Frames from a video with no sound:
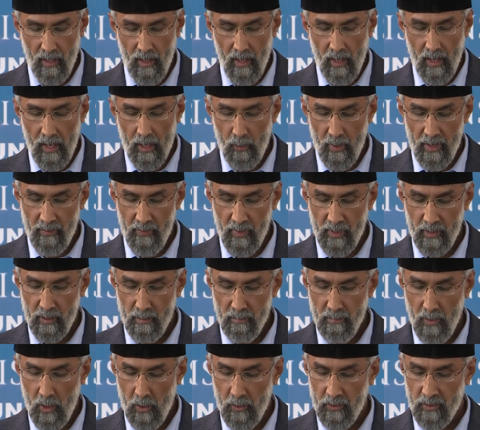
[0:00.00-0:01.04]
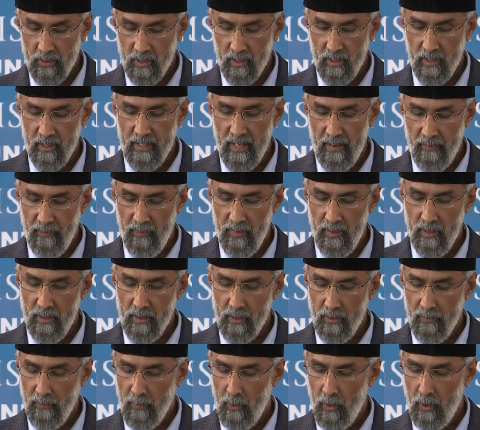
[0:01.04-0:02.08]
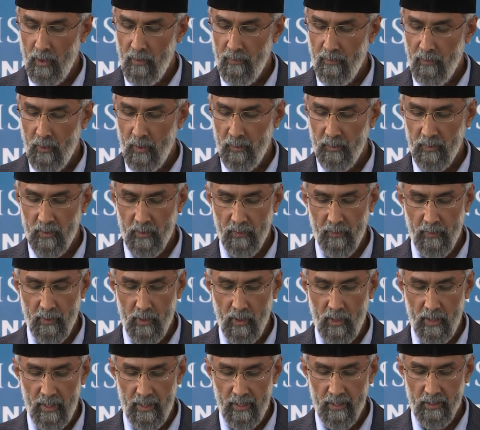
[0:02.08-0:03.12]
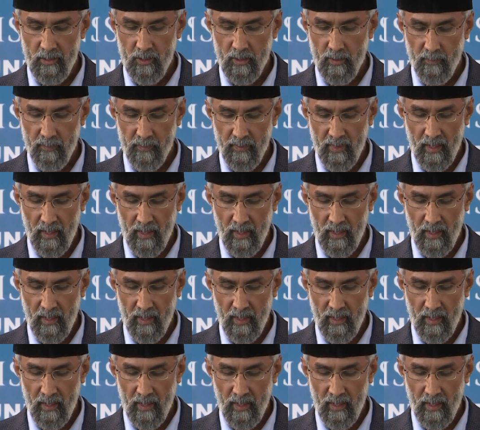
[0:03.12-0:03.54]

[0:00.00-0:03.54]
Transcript: However, the most definite of all forms of knowledge,